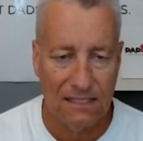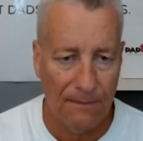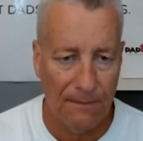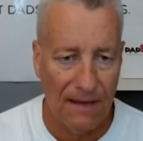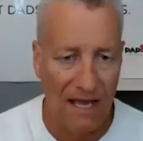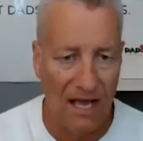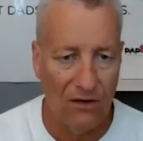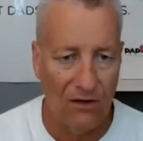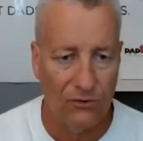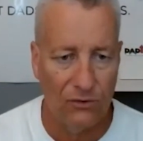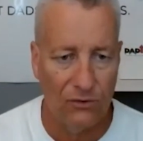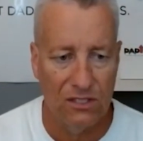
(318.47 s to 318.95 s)

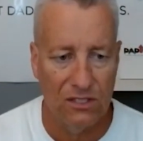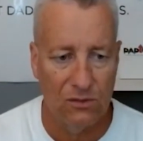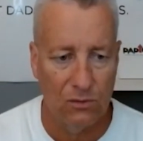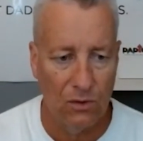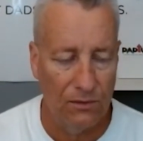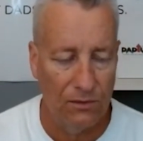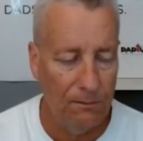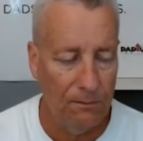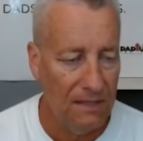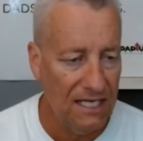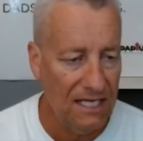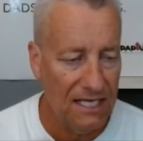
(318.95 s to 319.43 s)
boundaries
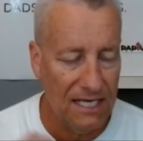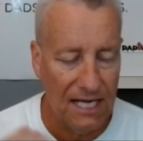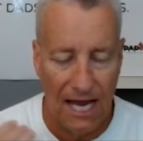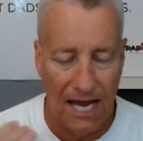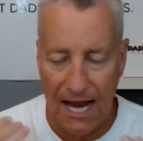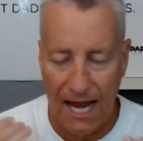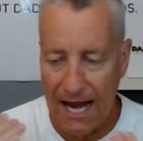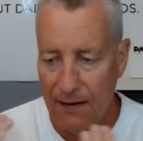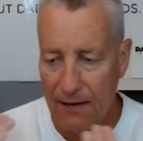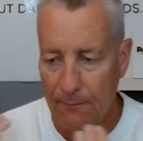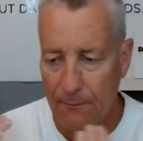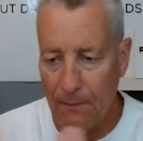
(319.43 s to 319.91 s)
with me
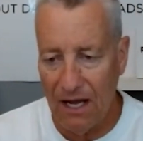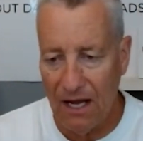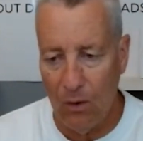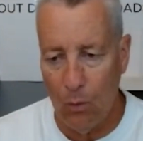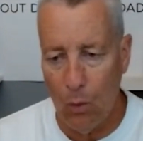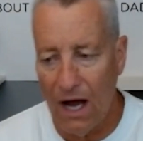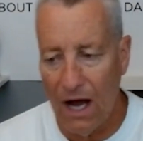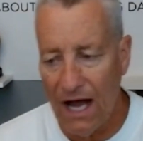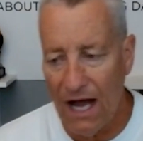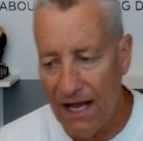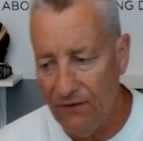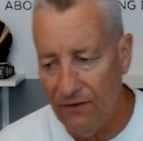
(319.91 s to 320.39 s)
and my
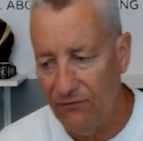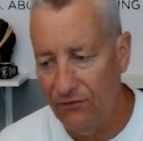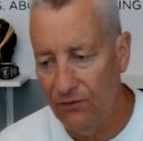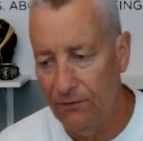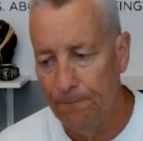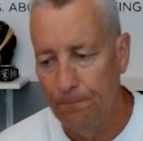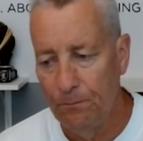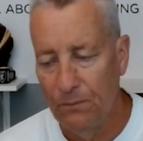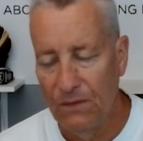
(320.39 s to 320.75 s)
wife,